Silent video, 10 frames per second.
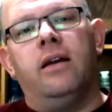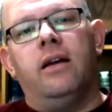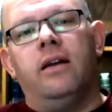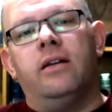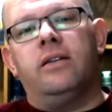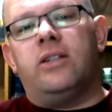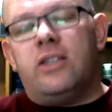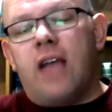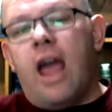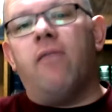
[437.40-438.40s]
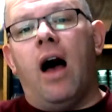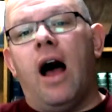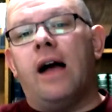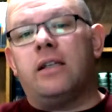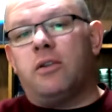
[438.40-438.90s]
to save
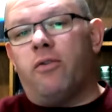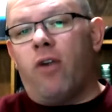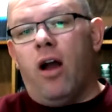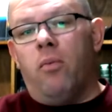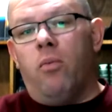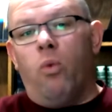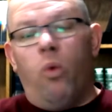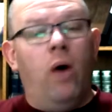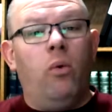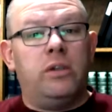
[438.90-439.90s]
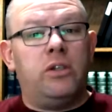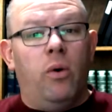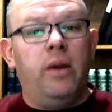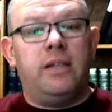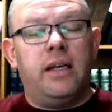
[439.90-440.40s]
us from what was
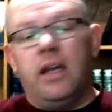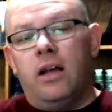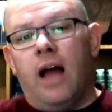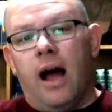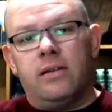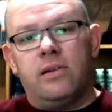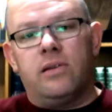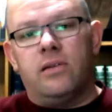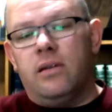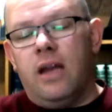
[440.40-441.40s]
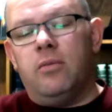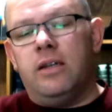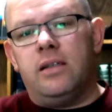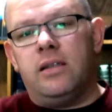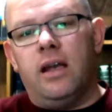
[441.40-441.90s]
going to kill us, namely
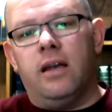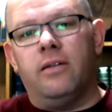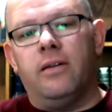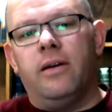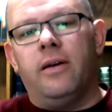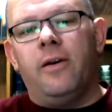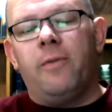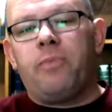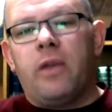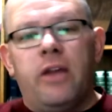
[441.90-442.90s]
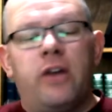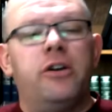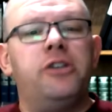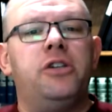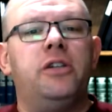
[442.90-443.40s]
sin. That
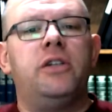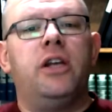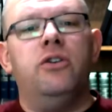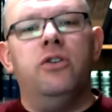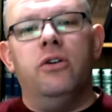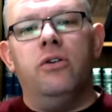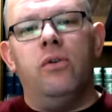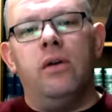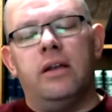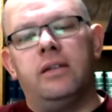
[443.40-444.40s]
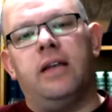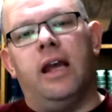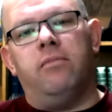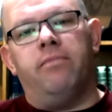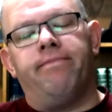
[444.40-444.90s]
Christians can do the same.
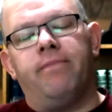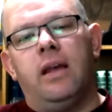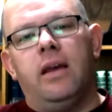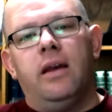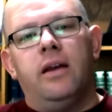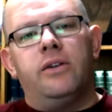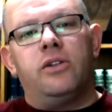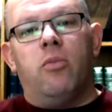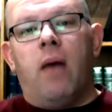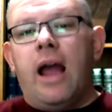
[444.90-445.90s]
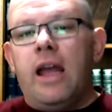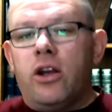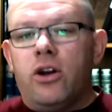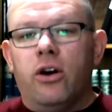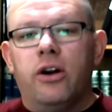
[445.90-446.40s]
So my
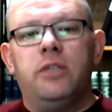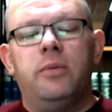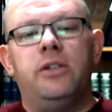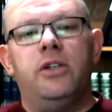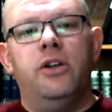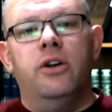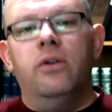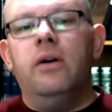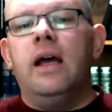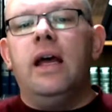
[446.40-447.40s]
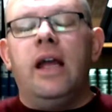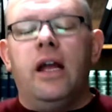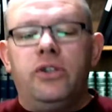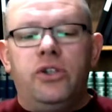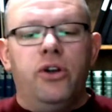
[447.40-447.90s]
encouragement to you
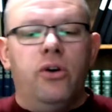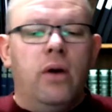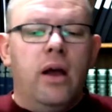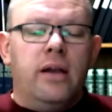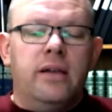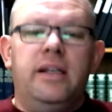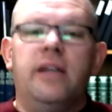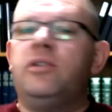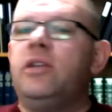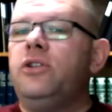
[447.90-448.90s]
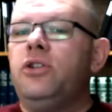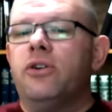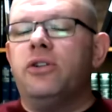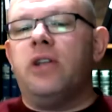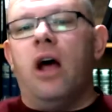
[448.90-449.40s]
is to distance
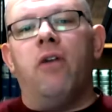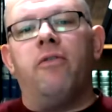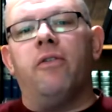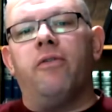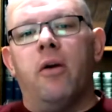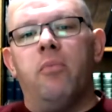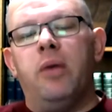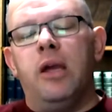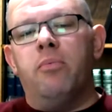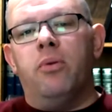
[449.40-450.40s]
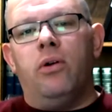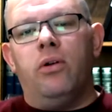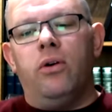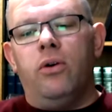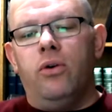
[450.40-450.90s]
yourself from people
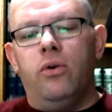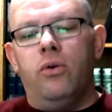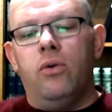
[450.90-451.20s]
who